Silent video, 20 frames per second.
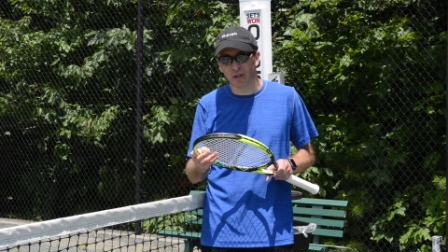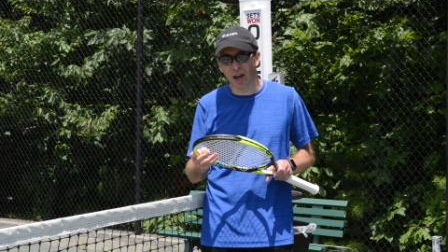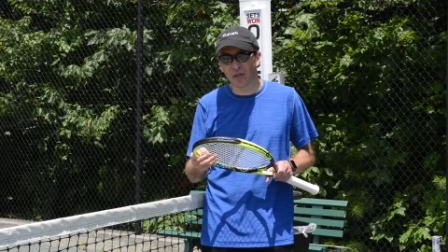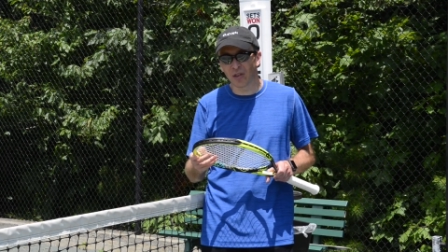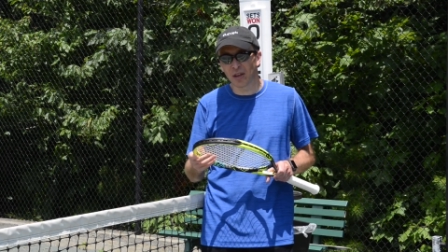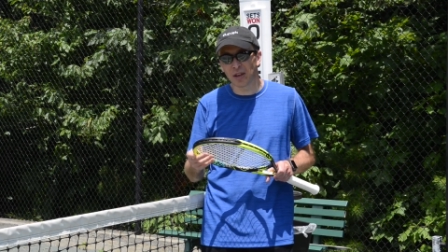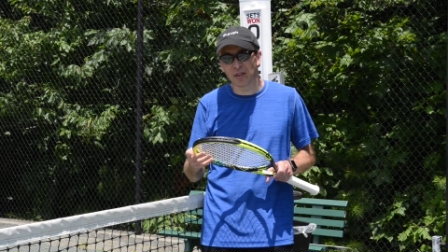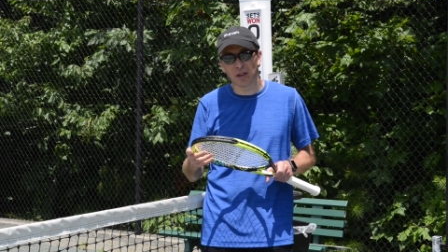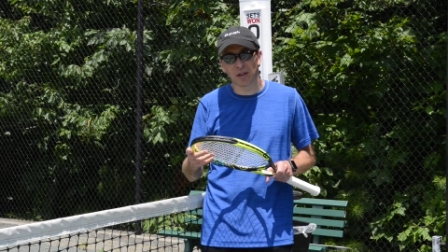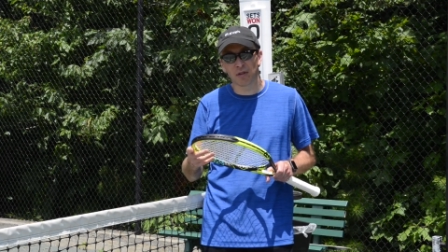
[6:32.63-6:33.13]
I
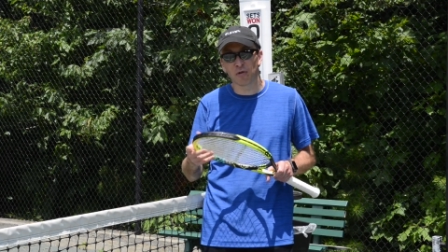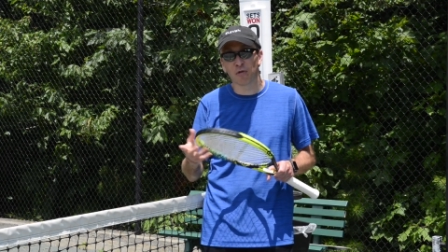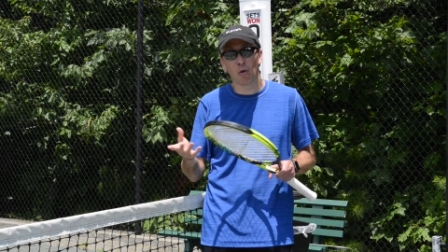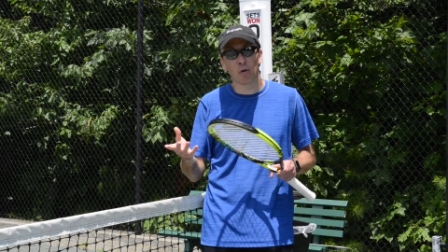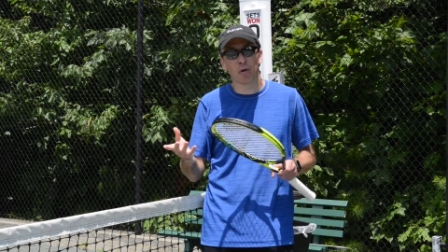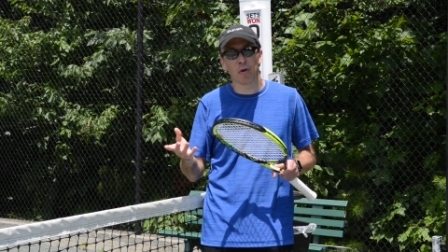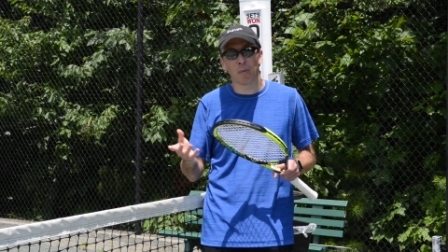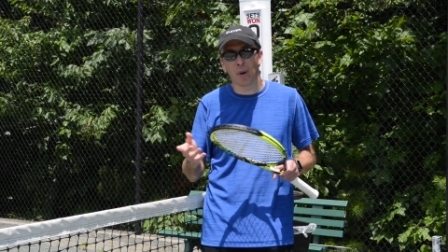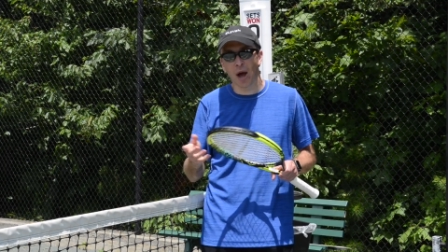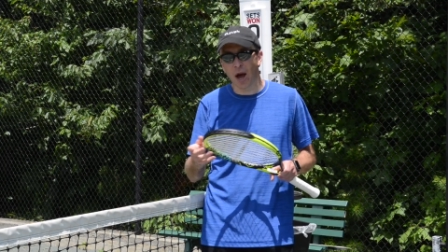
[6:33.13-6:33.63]
think that's
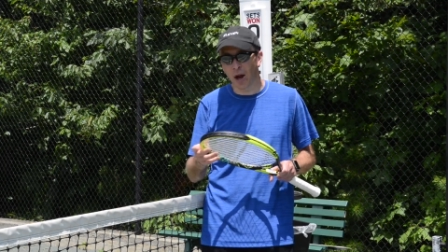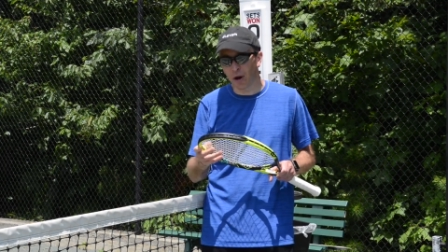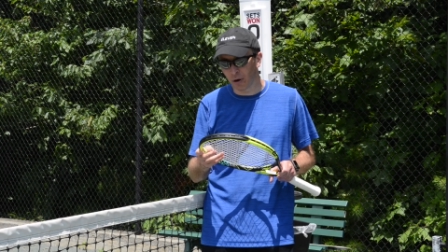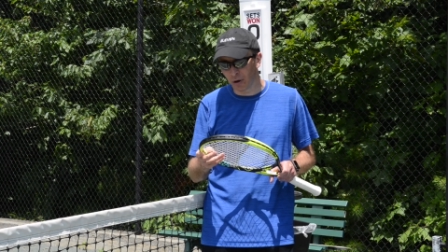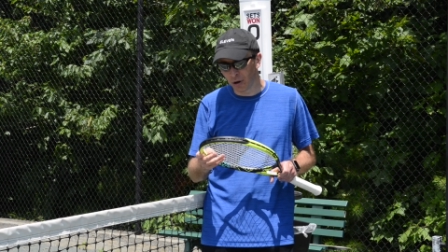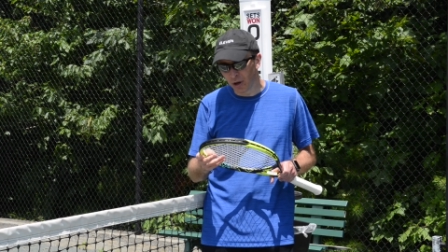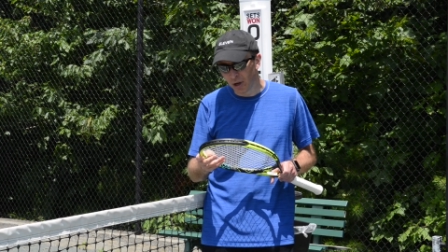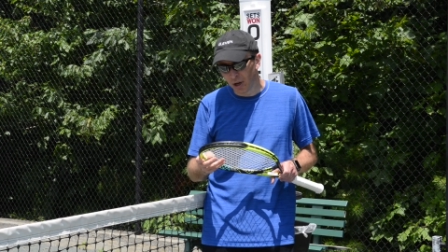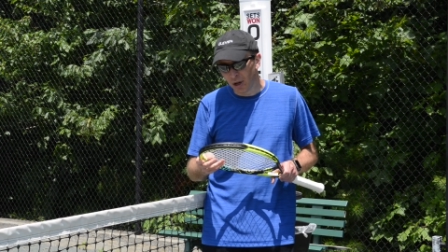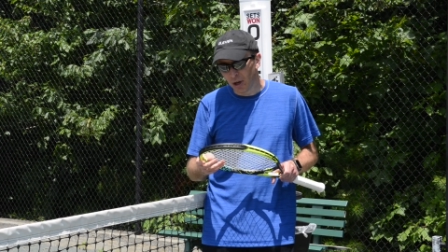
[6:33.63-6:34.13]
for the
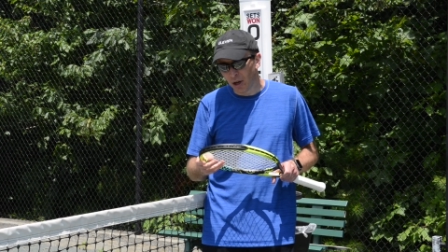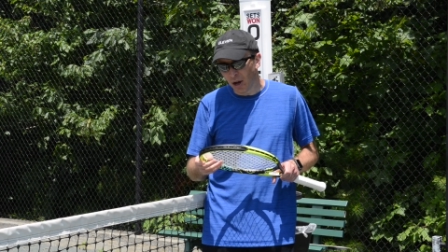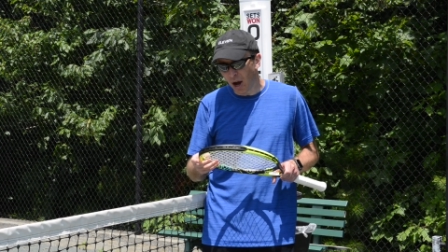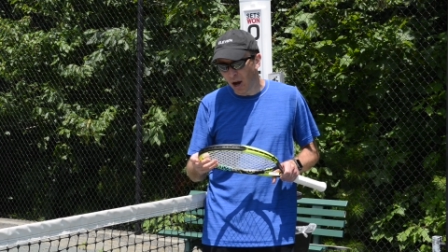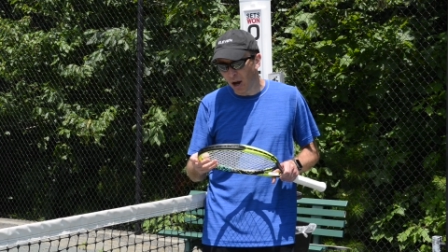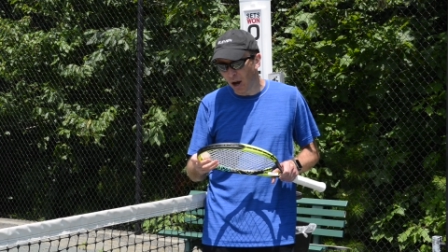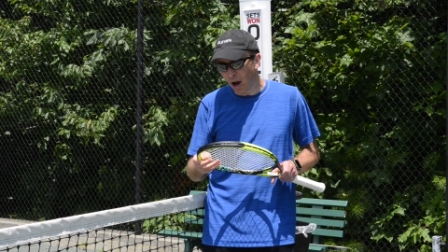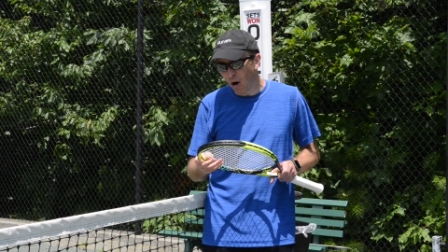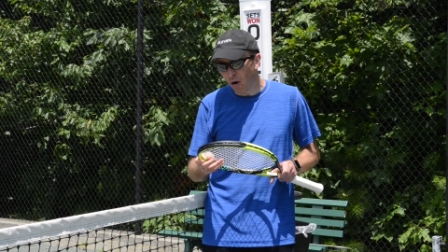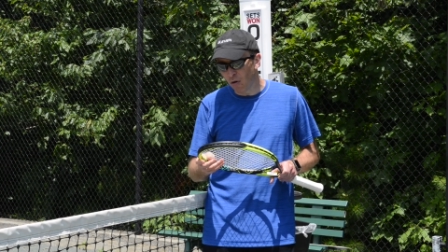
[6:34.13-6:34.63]
better
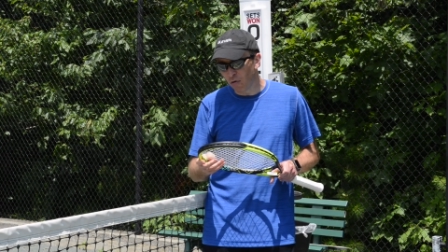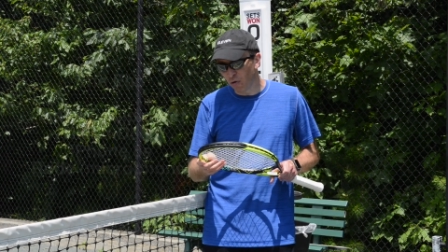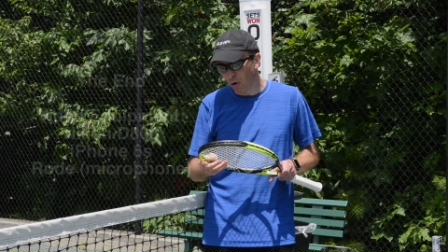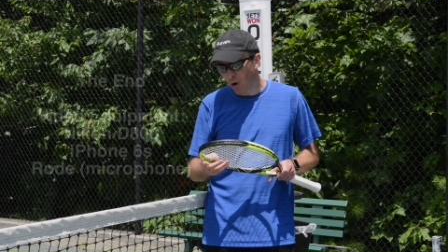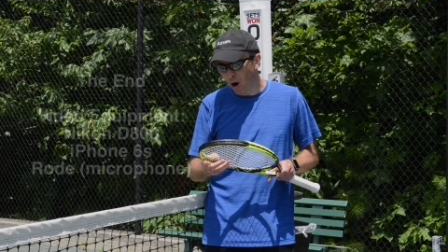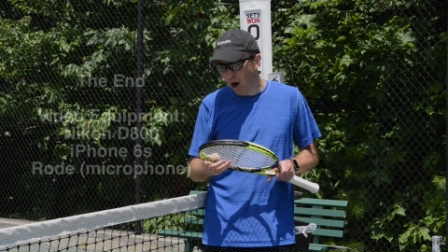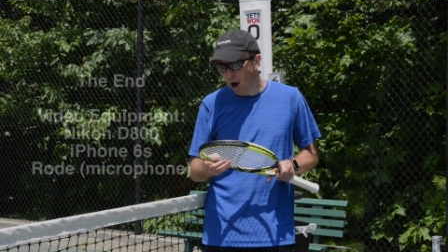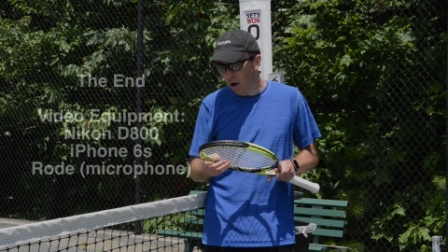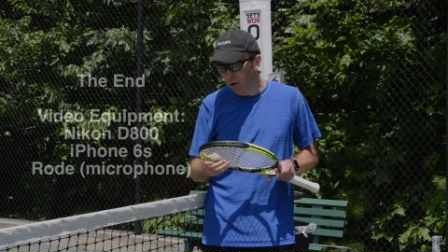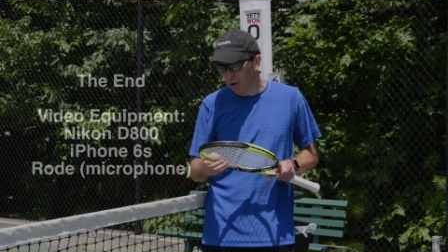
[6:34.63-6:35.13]

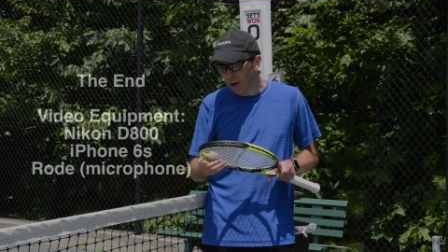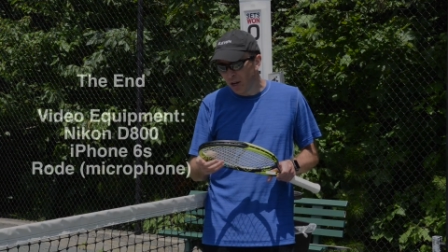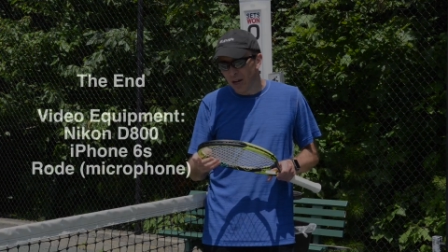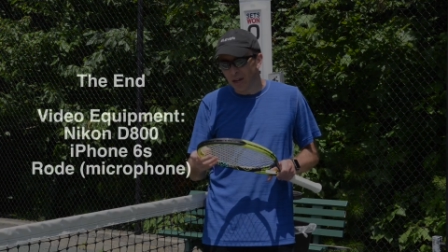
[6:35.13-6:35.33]
overall.